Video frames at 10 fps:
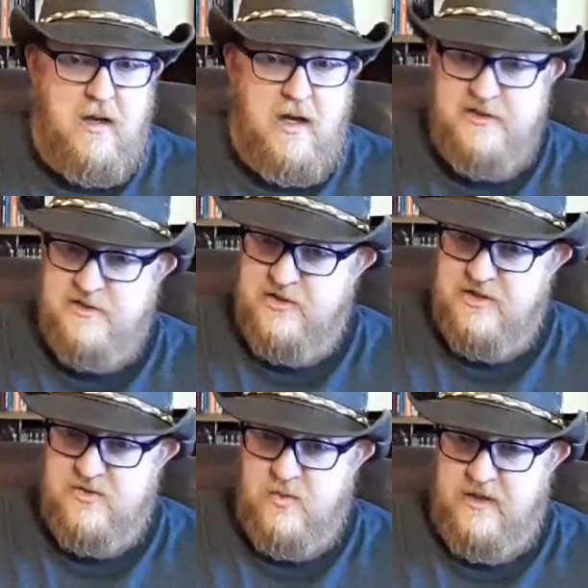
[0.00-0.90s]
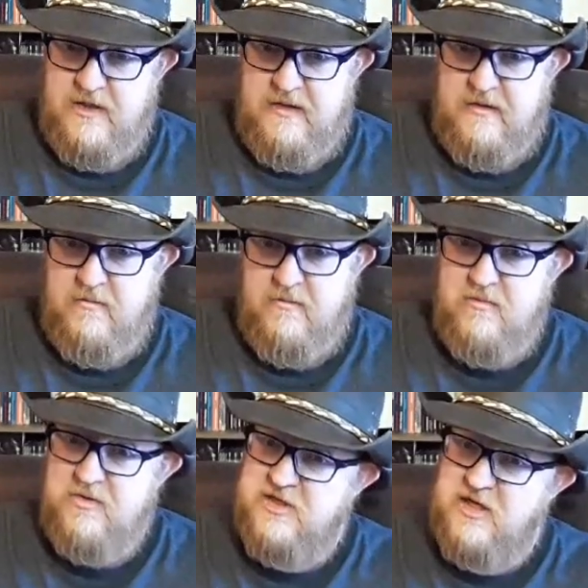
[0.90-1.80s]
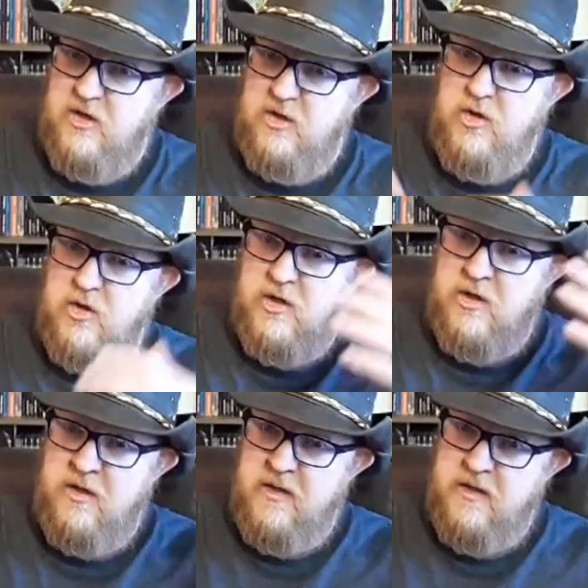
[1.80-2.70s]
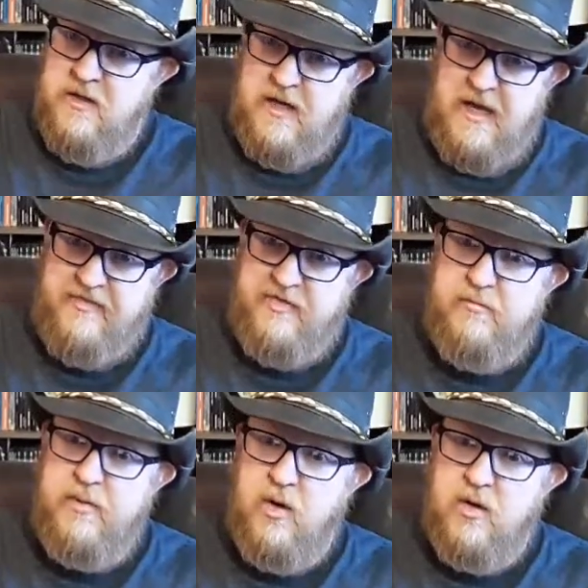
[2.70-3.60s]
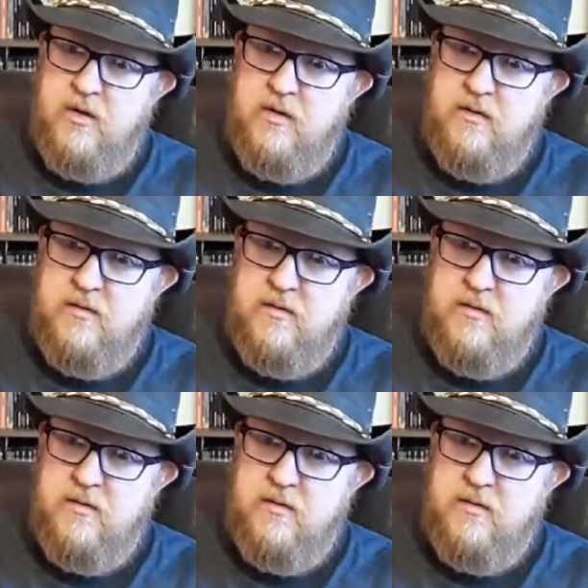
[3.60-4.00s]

I suggest we take a look at the book.